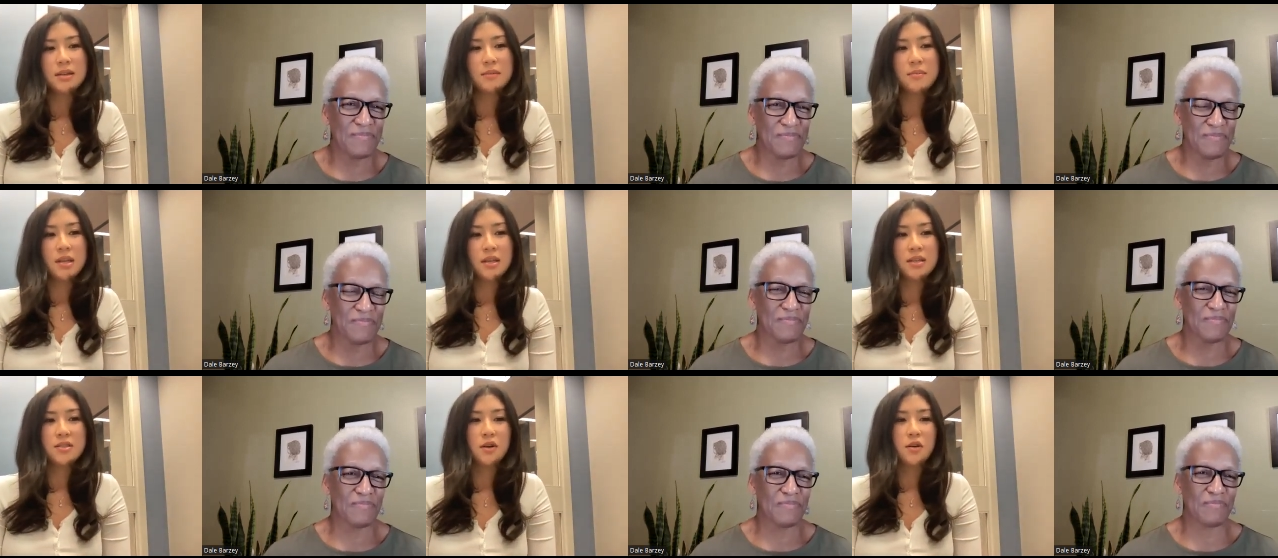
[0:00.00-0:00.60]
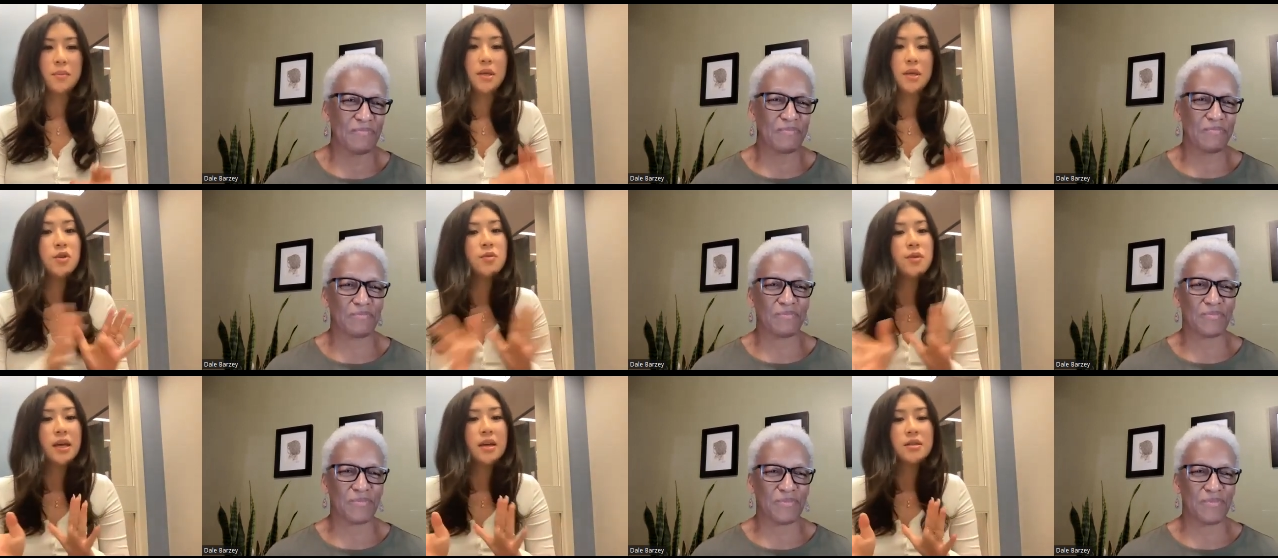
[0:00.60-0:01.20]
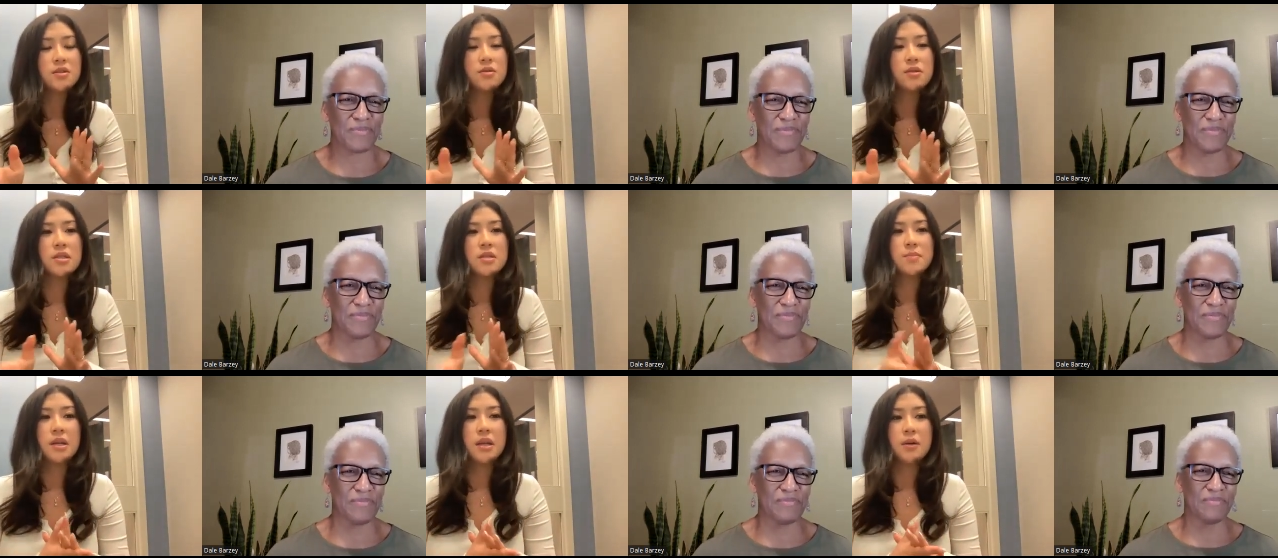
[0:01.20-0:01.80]
Speaker 1: somebody told me, you can't do
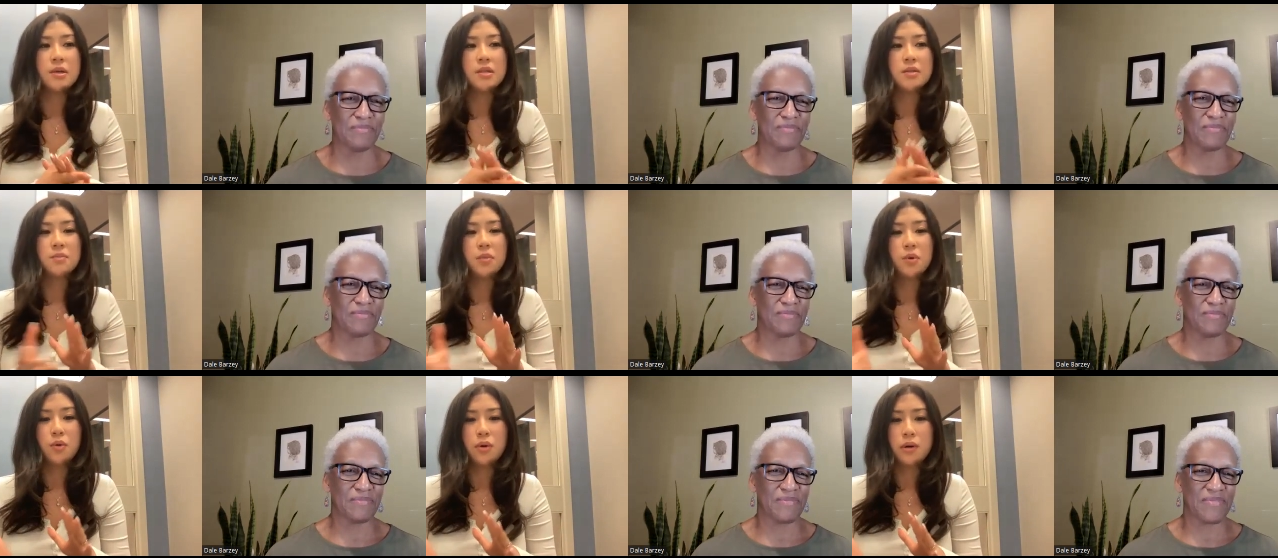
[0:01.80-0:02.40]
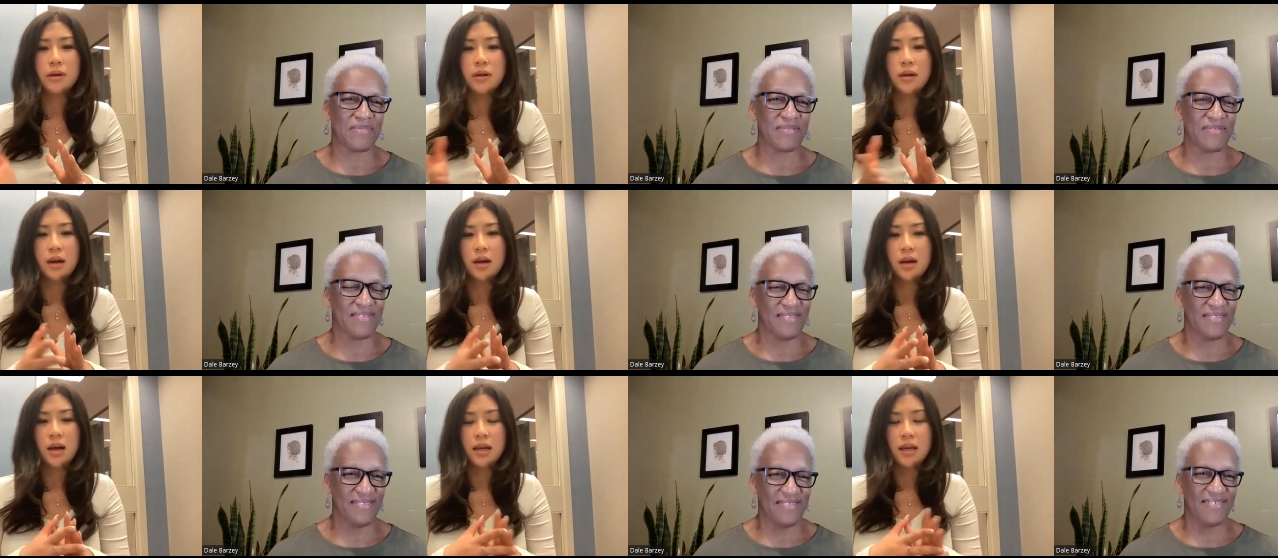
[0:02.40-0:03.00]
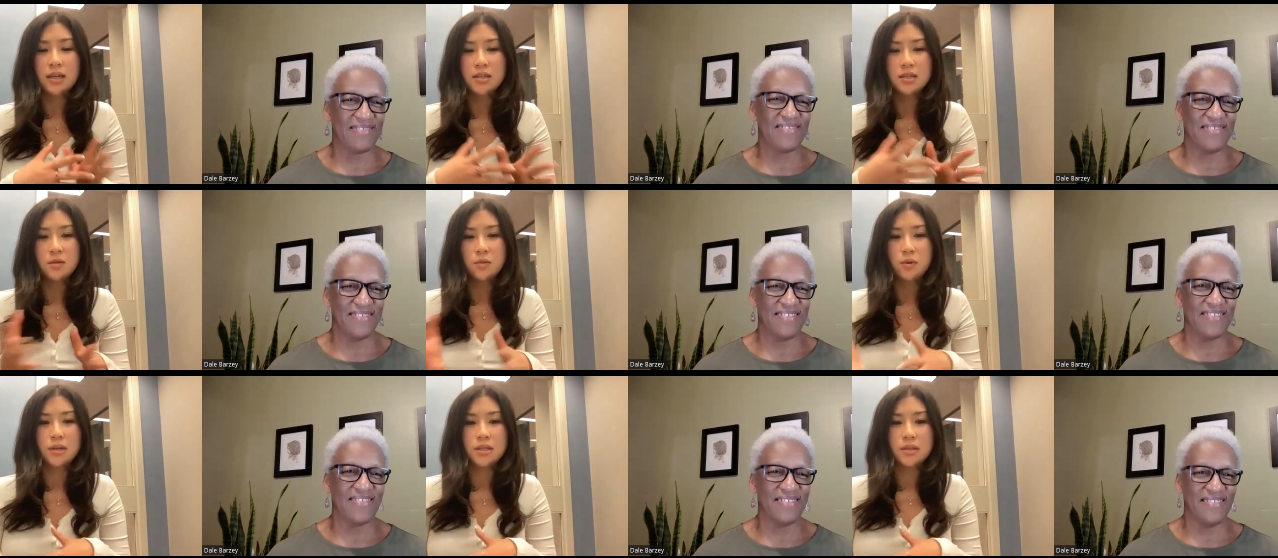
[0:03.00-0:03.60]
this, but it was more, I
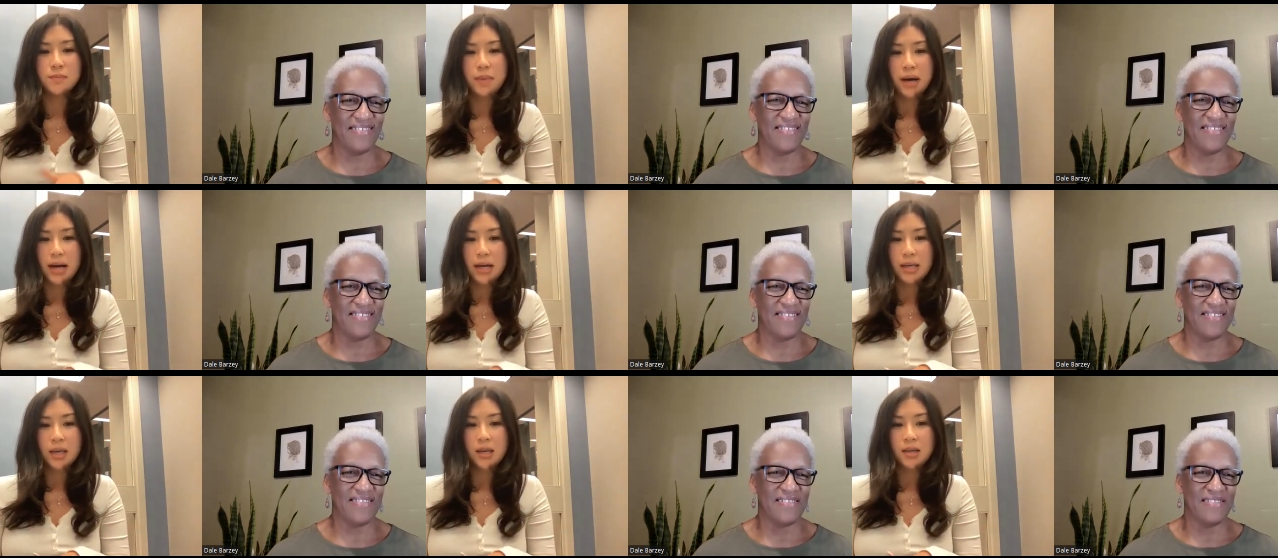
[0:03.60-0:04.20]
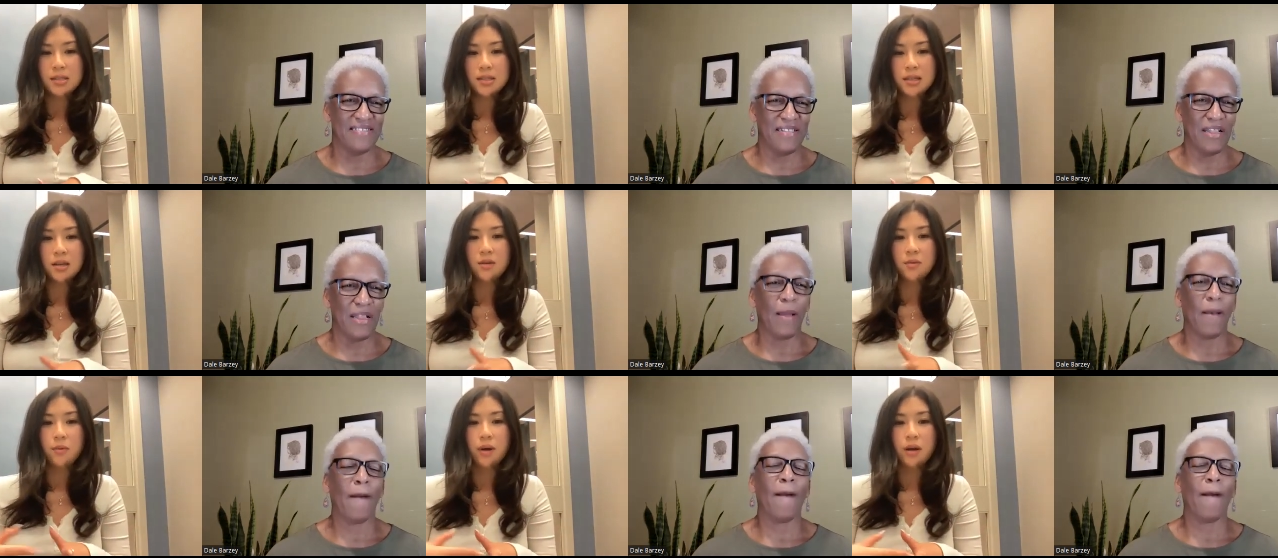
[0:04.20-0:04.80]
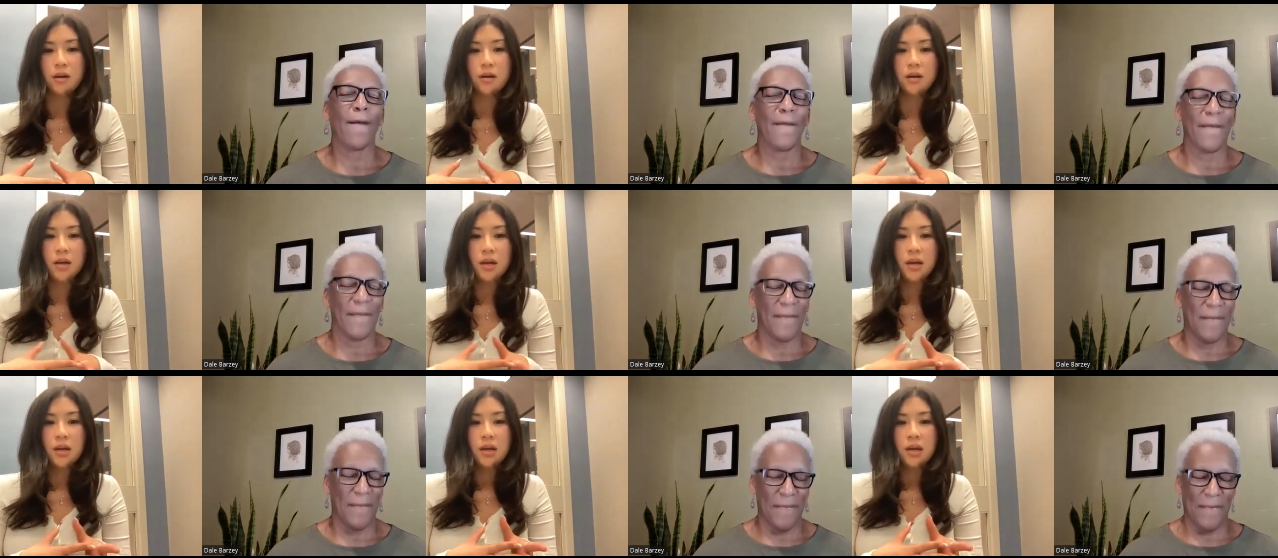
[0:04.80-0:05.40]
guess the word is backhanded,
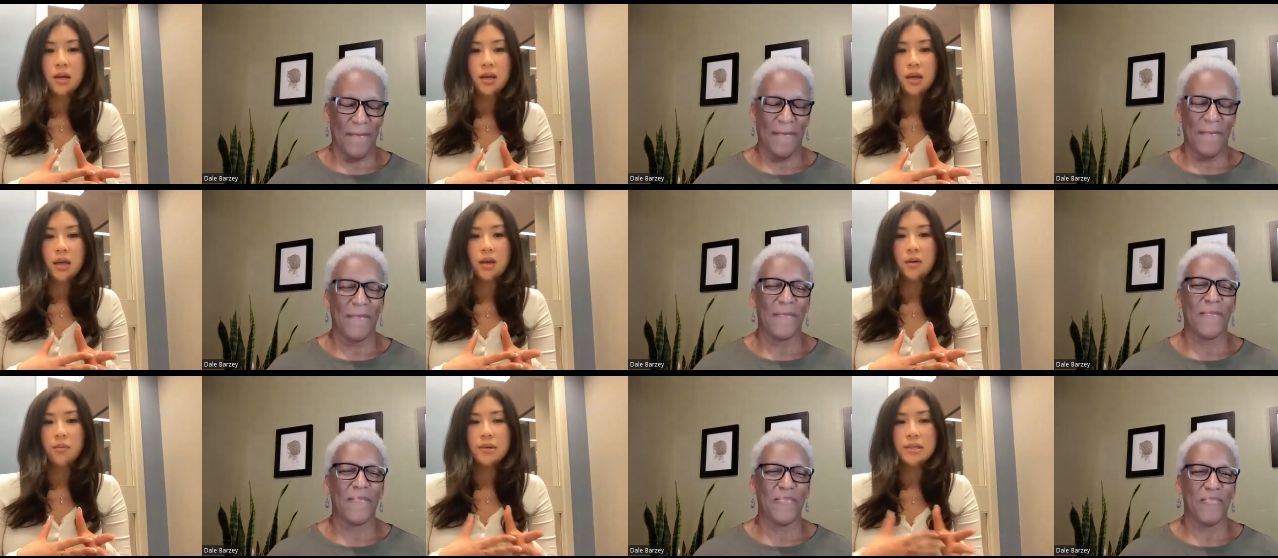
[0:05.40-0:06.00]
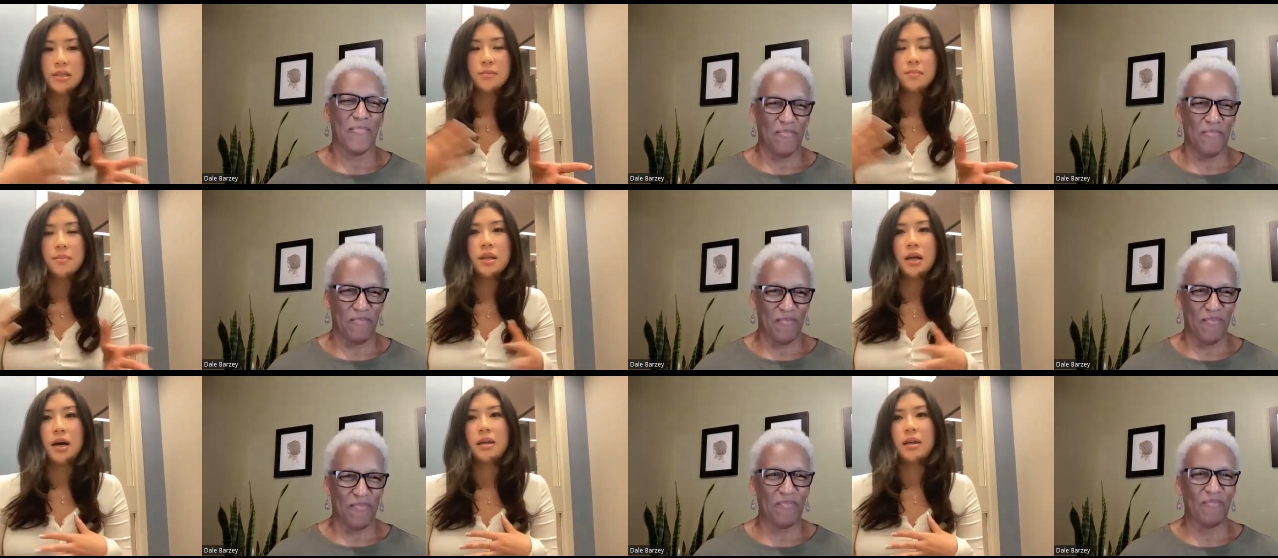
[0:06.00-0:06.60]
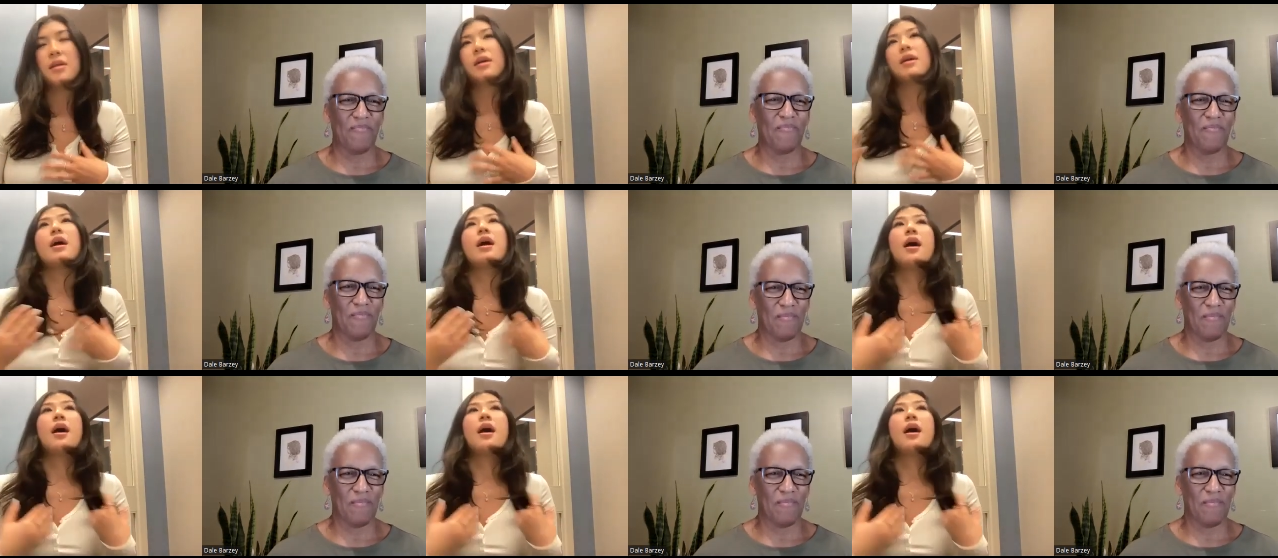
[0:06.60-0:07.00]
where it was implied that